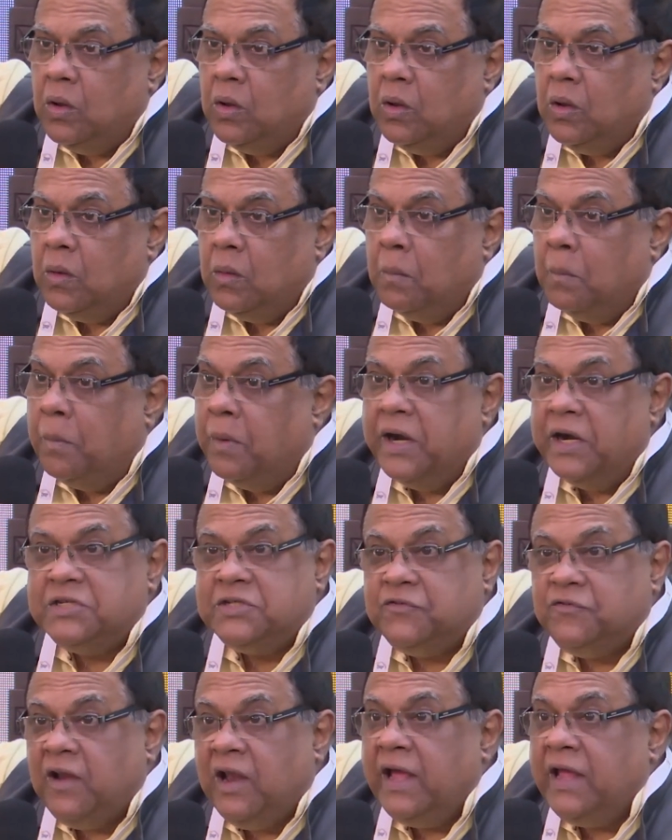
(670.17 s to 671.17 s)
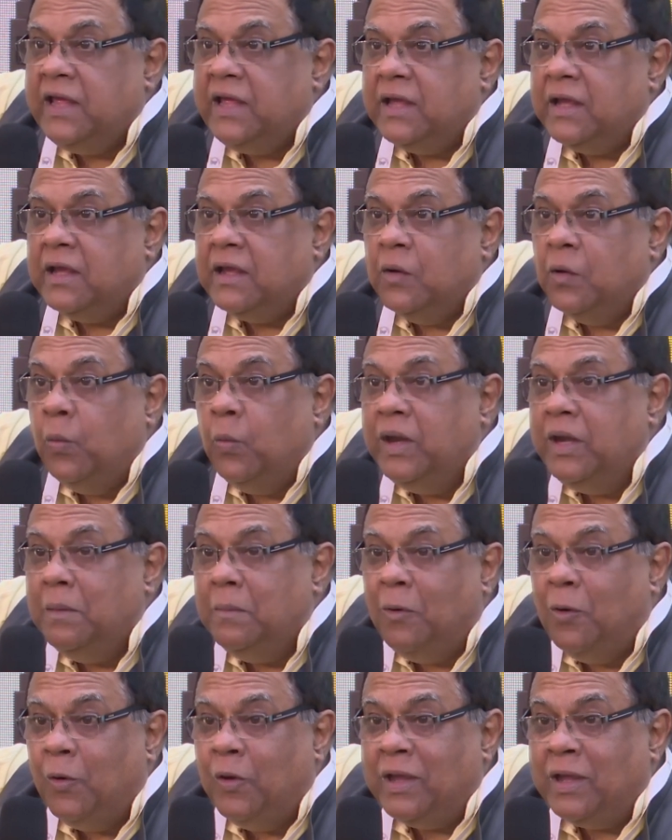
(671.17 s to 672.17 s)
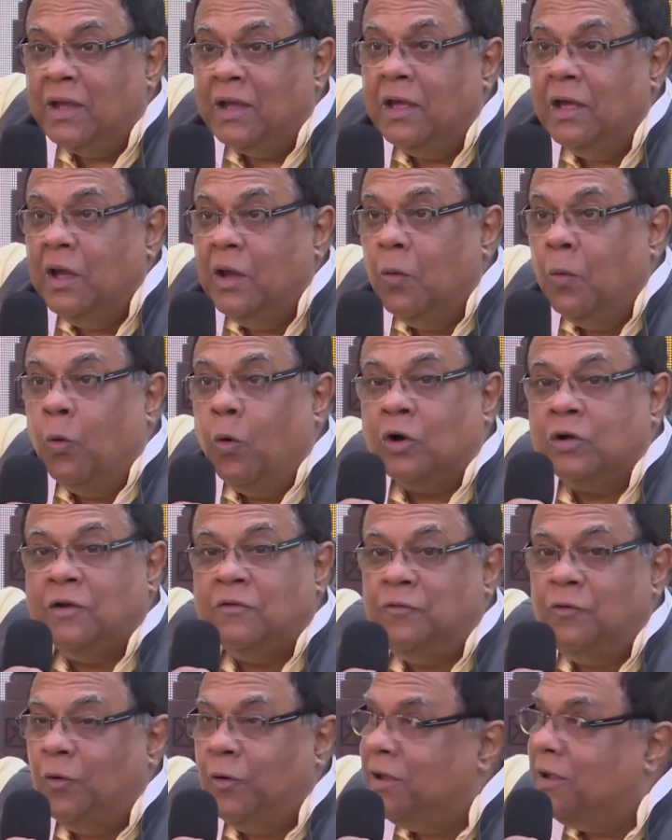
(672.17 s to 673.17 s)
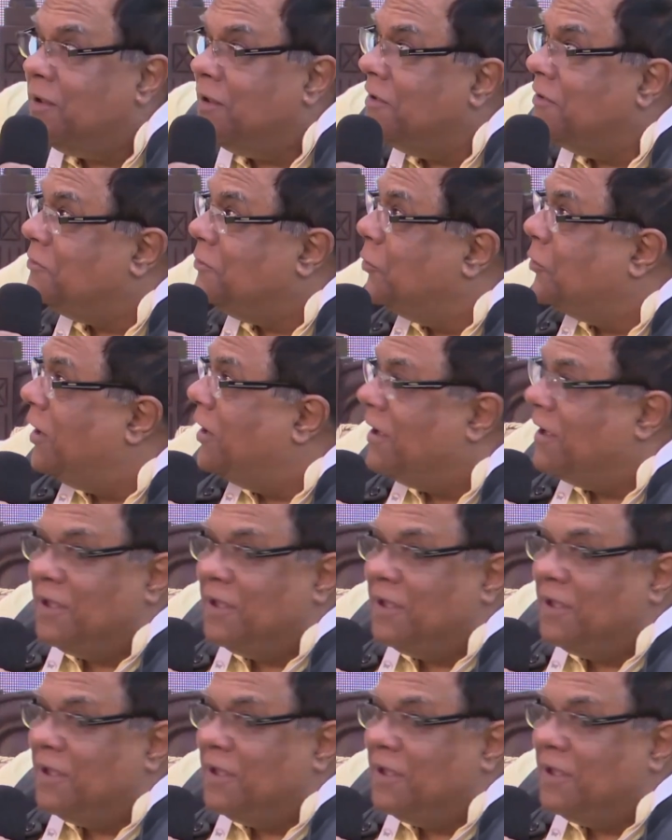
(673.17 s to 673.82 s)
Birds flying, wind blowing, water flowing, he's looking.